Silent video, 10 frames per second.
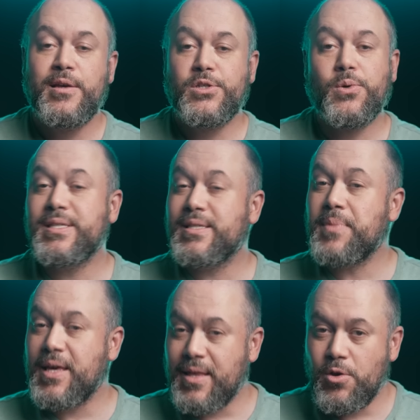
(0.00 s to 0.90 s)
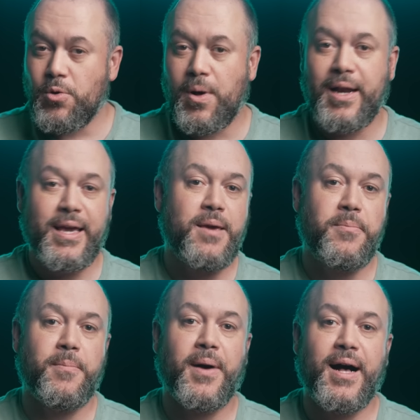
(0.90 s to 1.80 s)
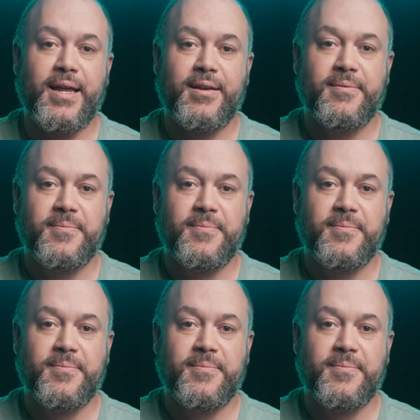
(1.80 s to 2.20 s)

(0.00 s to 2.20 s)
so it's something that you'll want to keep in mind.